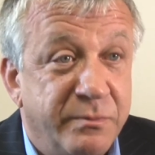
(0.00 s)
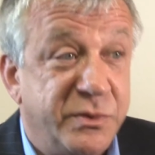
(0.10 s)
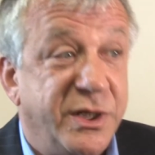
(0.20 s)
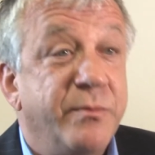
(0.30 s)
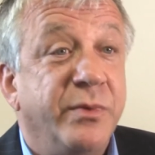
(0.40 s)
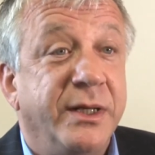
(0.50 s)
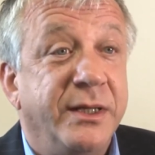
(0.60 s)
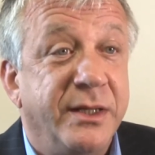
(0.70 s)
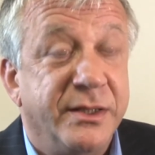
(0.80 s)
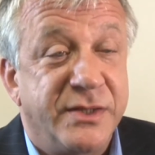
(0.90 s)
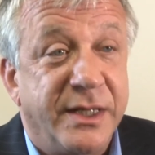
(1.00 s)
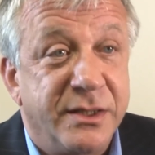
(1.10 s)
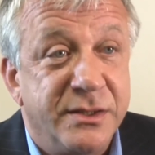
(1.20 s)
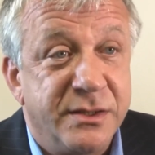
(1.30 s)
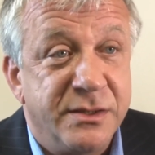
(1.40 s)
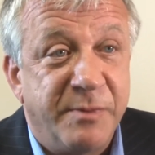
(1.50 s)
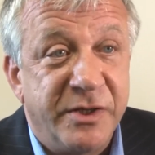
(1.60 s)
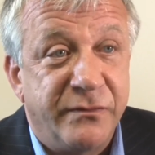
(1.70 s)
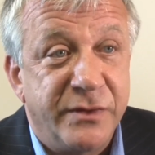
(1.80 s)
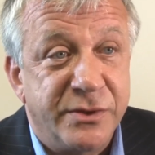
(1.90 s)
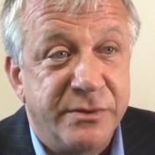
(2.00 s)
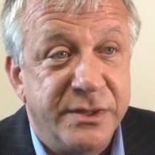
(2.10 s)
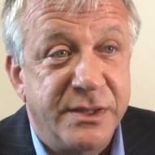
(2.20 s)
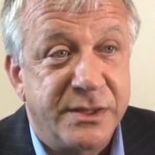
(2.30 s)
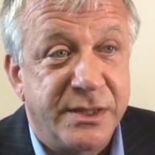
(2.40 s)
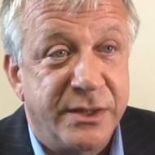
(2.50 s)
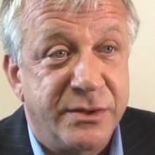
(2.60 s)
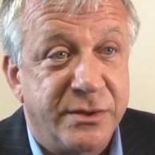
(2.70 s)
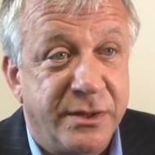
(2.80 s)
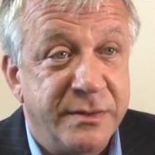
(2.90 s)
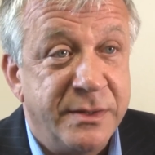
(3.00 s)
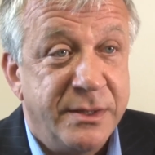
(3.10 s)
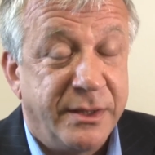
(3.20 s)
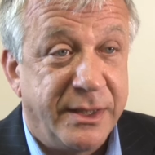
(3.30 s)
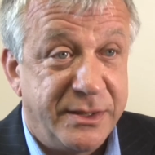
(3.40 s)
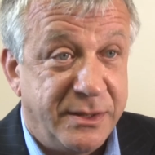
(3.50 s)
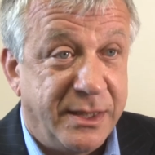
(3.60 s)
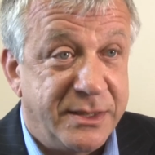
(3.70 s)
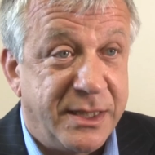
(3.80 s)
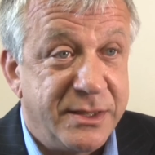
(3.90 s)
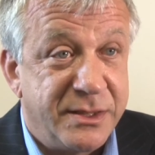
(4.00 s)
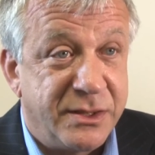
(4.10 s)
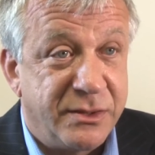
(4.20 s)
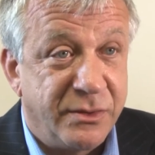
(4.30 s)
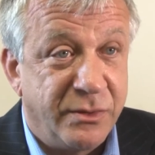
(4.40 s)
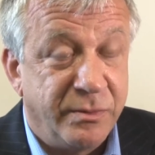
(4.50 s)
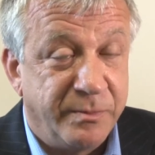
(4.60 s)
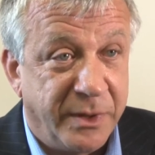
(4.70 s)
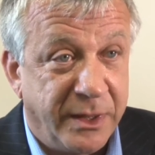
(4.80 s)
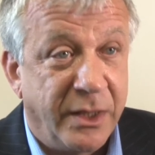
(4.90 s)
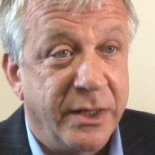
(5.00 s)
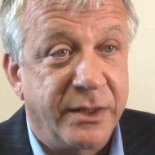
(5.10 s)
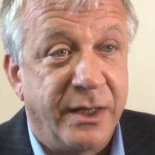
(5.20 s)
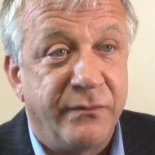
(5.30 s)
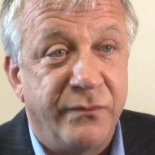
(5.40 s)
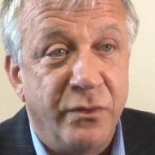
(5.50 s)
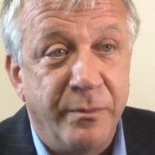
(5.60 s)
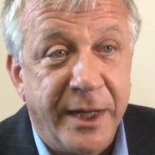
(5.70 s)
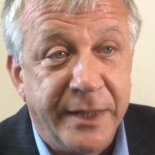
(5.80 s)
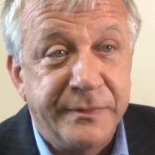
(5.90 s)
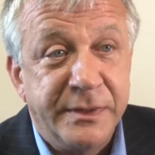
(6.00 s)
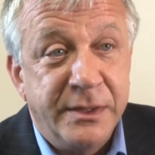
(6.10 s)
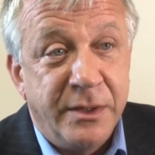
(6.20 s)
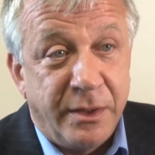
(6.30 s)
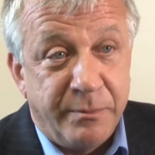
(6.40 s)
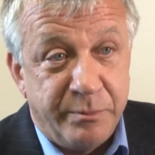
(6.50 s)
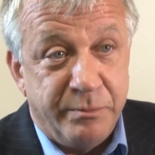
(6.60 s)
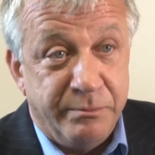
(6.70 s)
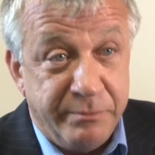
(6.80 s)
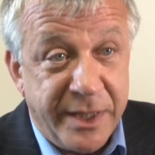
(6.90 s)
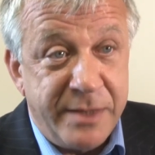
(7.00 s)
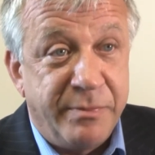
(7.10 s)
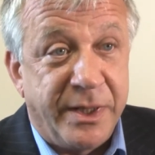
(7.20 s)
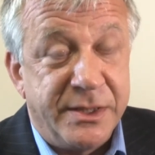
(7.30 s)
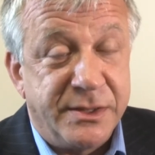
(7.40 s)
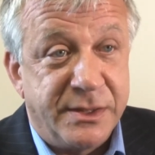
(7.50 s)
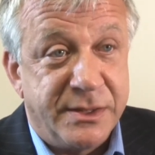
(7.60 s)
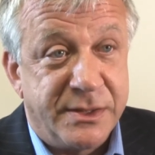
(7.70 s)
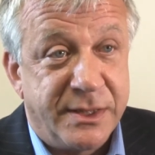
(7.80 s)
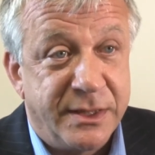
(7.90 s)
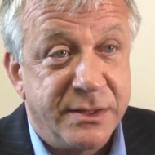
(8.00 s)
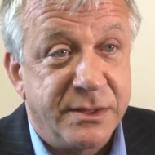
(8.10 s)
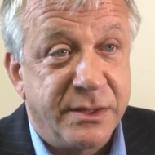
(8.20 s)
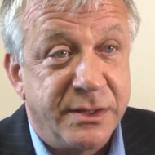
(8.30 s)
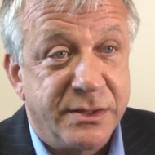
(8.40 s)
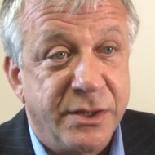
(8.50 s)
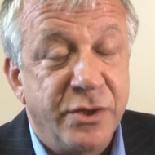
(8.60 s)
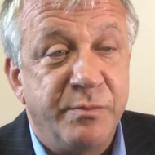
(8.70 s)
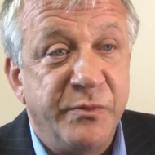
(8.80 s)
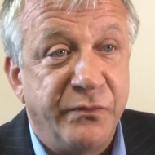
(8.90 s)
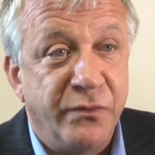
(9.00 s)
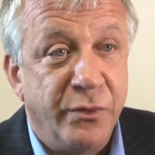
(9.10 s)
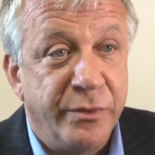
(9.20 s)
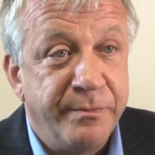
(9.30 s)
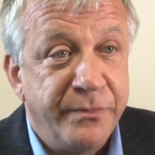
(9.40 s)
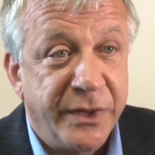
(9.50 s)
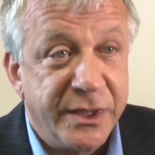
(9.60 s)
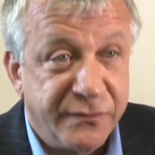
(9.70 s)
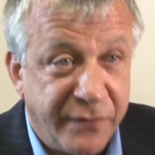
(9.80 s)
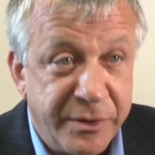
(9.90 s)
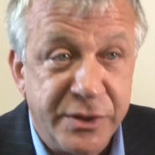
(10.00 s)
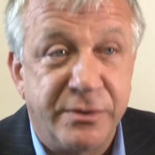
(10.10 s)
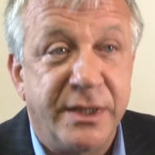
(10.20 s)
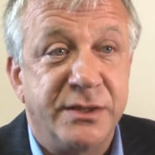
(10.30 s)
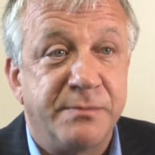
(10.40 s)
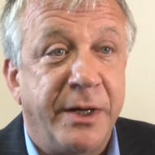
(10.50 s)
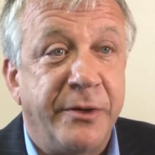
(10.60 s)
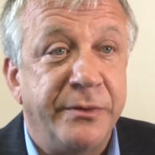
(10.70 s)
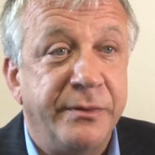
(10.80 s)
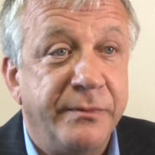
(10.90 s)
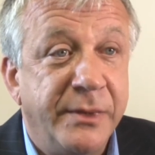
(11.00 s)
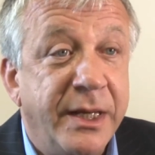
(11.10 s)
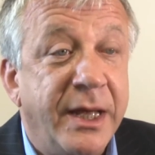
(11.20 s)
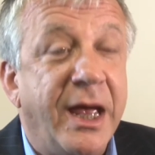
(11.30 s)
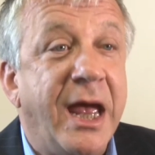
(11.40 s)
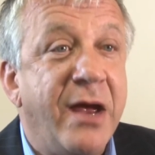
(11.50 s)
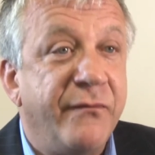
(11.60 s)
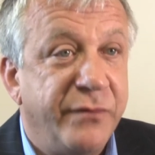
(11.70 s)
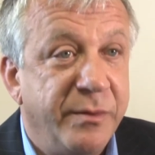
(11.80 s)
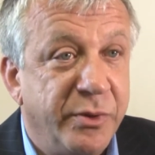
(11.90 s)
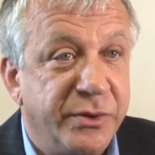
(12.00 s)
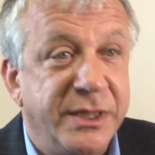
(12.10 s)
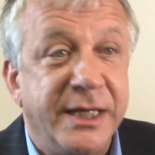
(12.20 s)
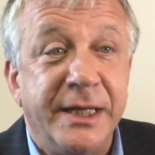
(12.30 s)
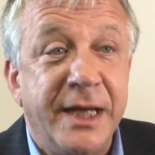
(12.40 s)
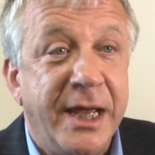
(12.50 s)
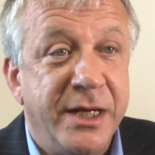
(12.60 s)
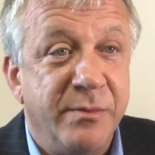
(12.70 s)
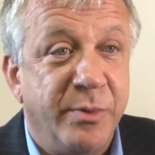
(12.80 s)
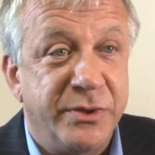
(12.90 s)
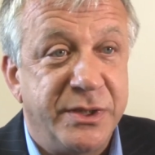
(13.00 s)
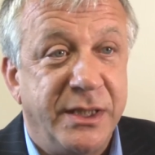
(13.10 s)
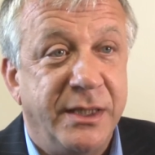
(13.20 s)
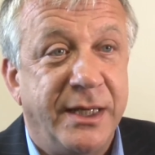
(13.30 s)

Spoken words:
generally the executors, beneficiaries, etc., they tend to like that format. Main basis is that it's an open forum, it's very transparent. Everybody and anybody